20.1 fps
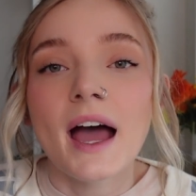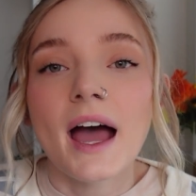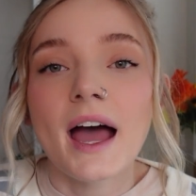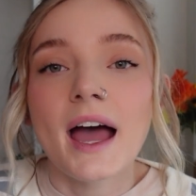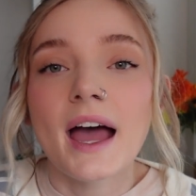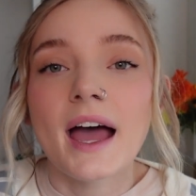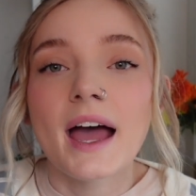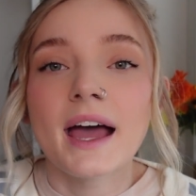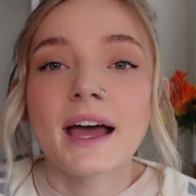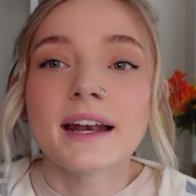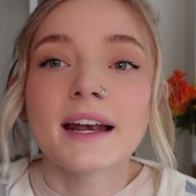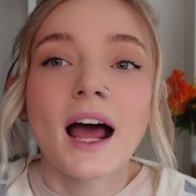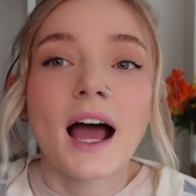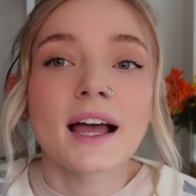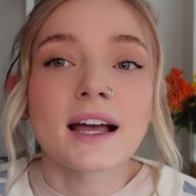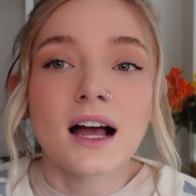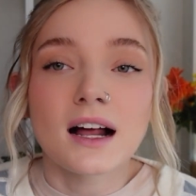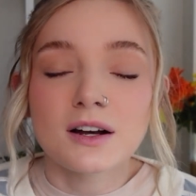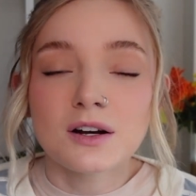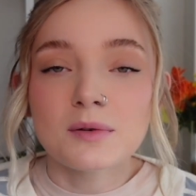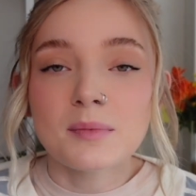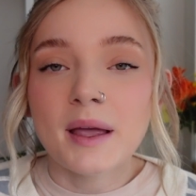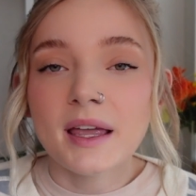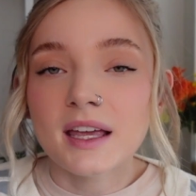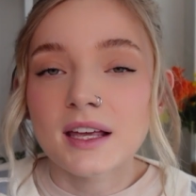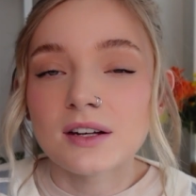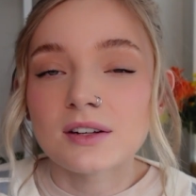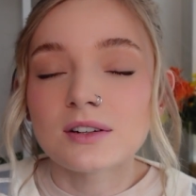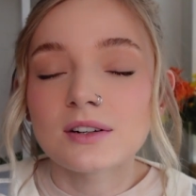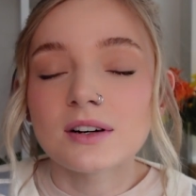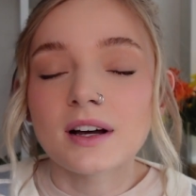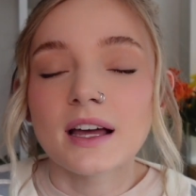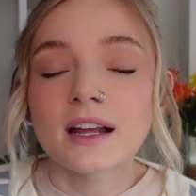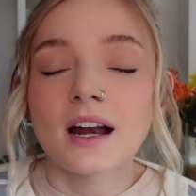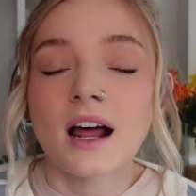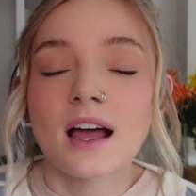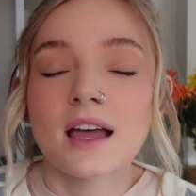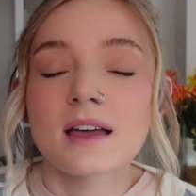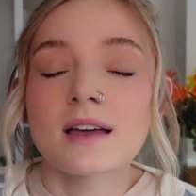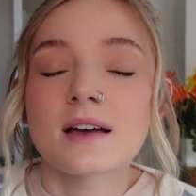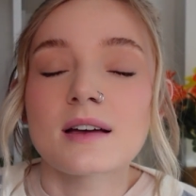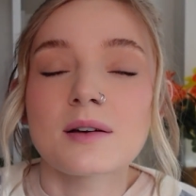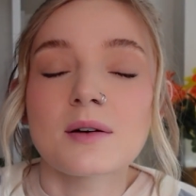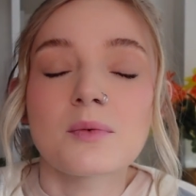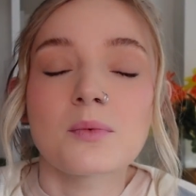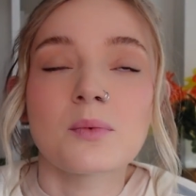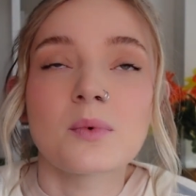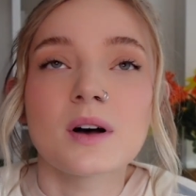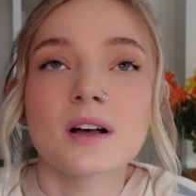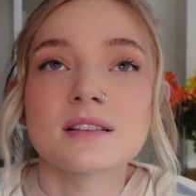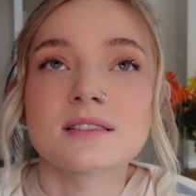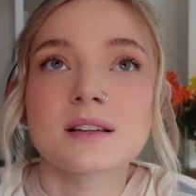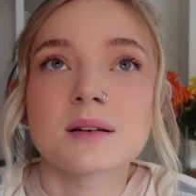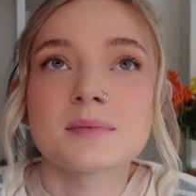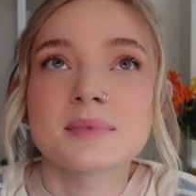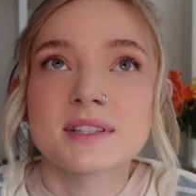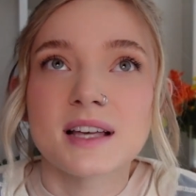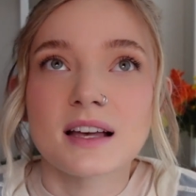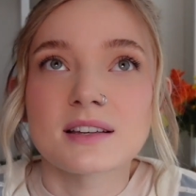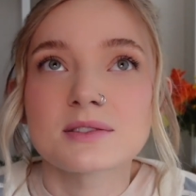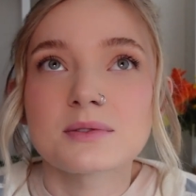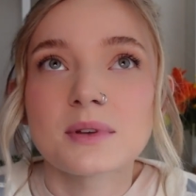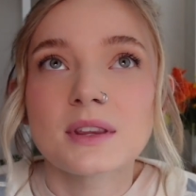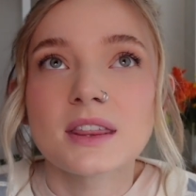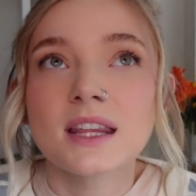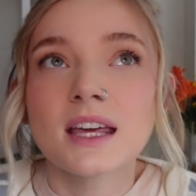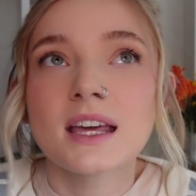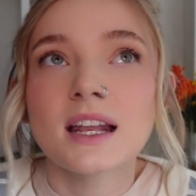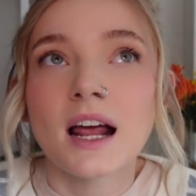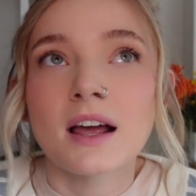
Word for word: and I got it on my Kindle and I was obsessed with it.